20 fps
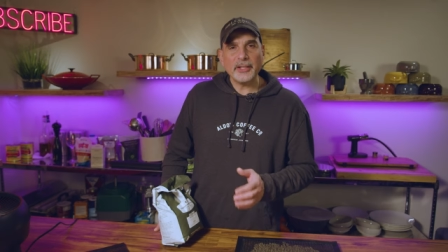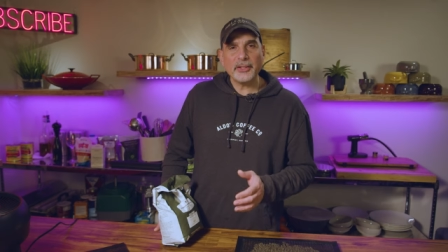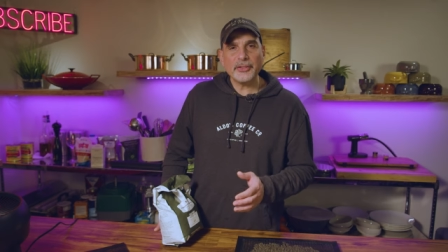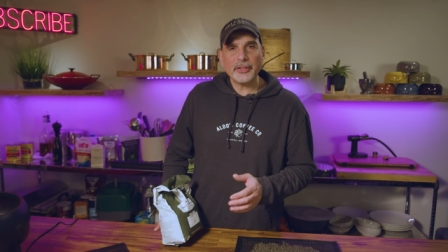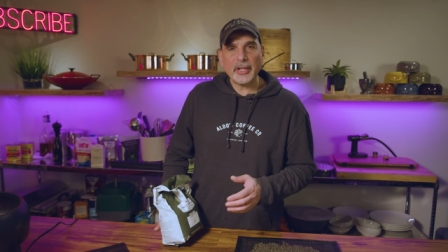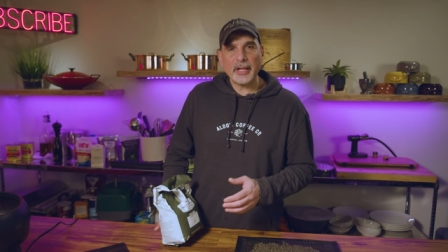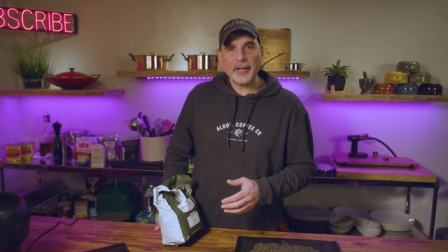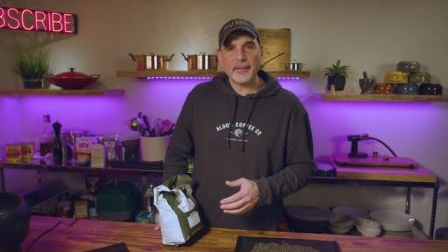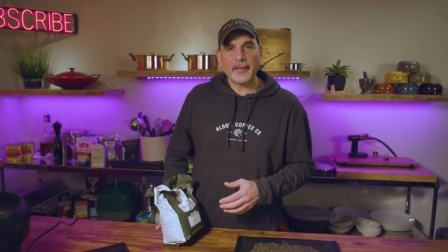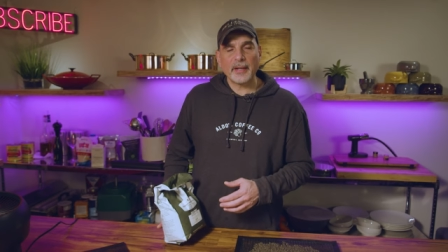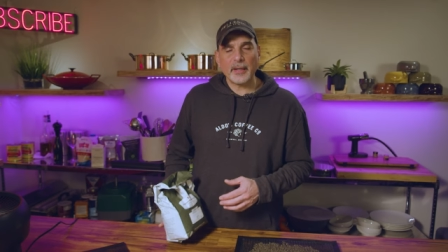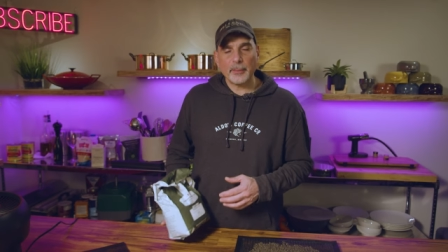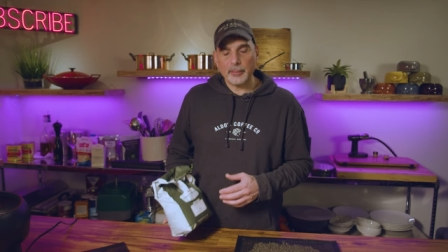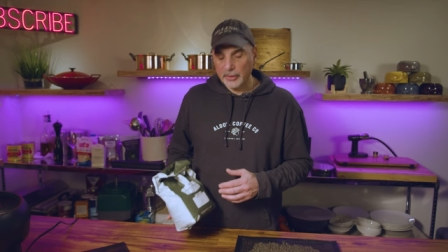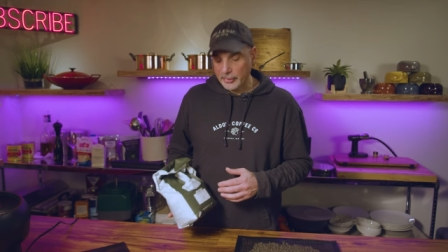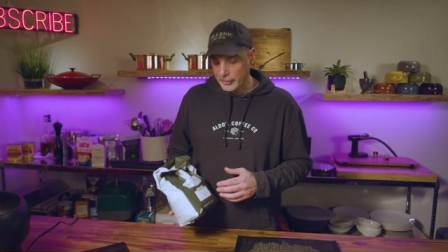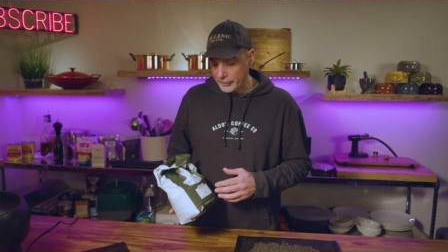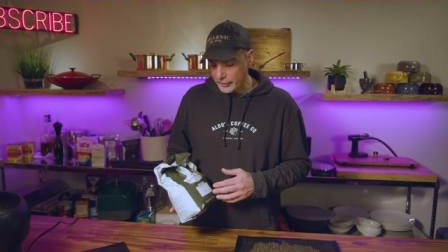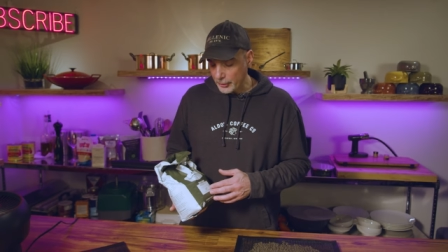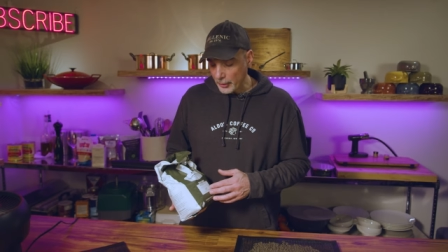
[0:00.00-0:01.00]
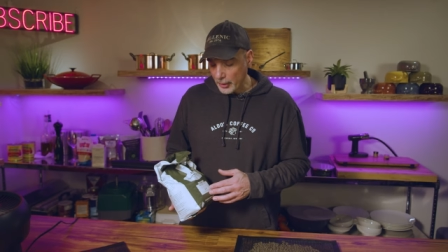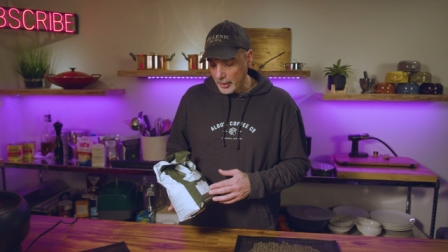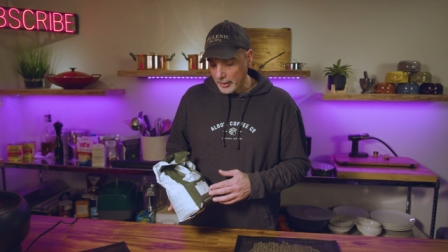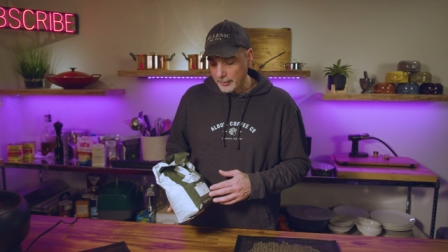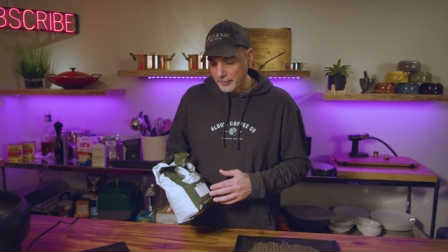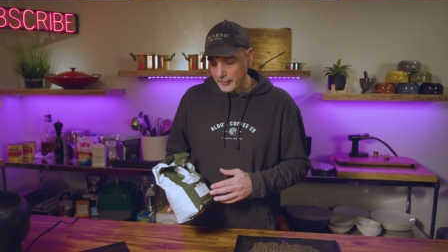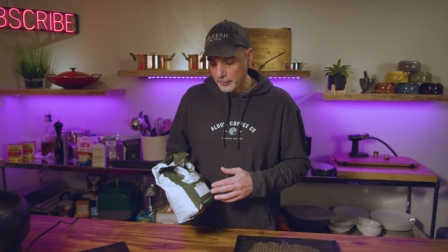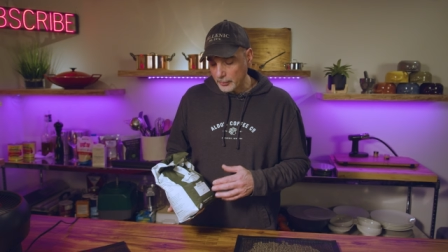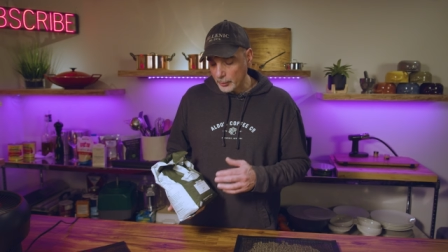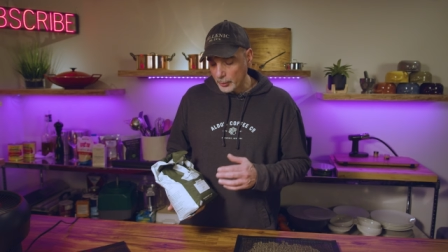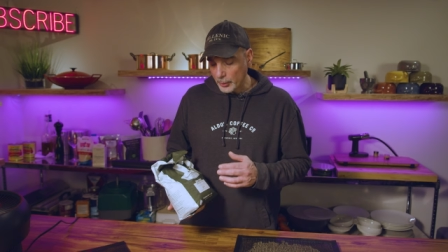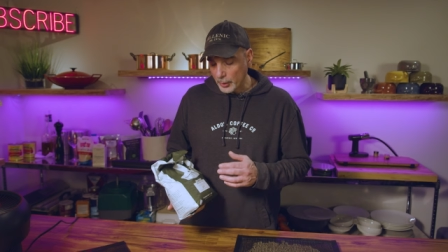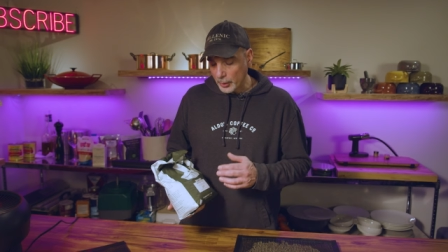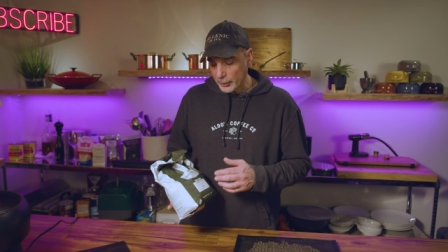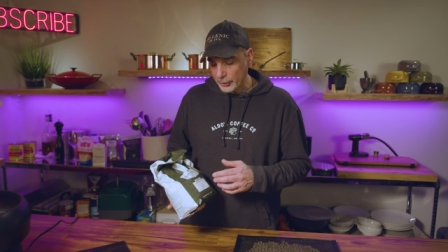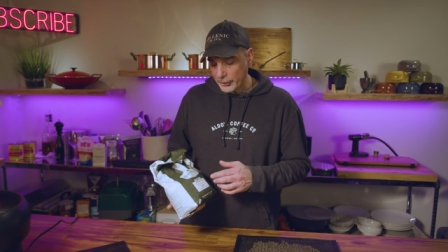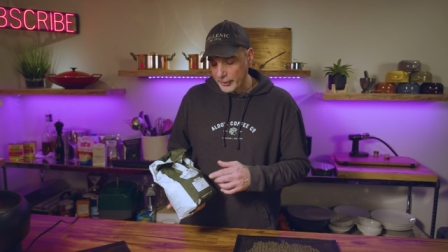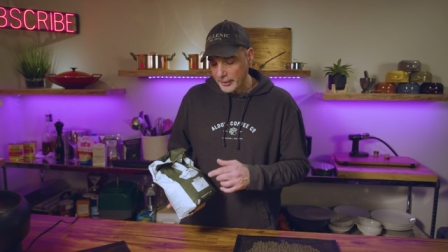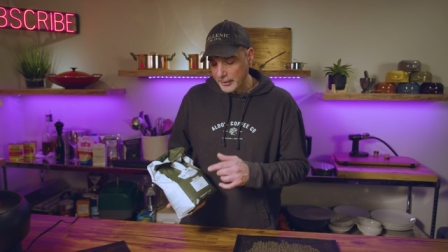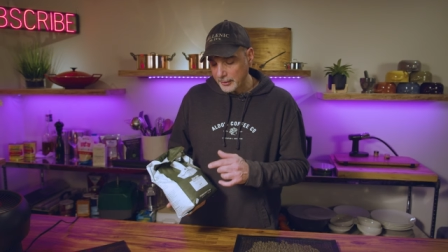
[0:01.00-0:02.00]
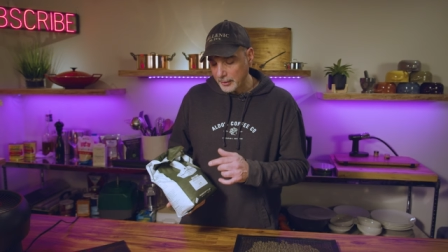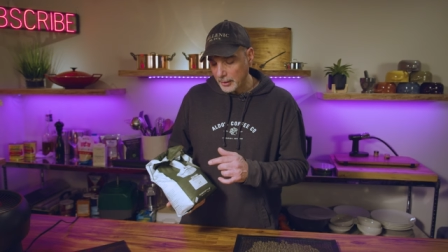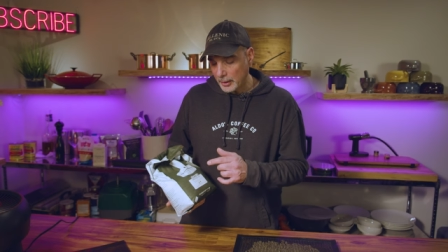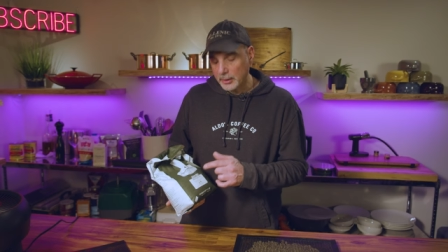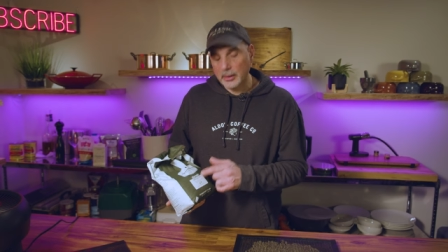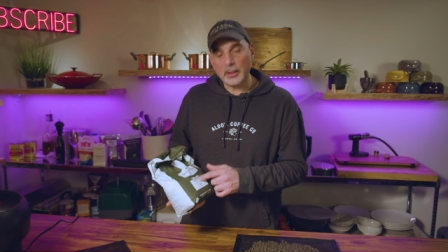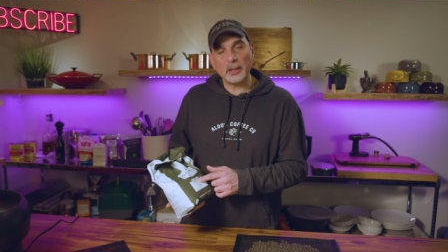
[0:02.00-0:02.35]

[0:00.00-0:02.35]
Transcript: I decided that I'm gonna start roasting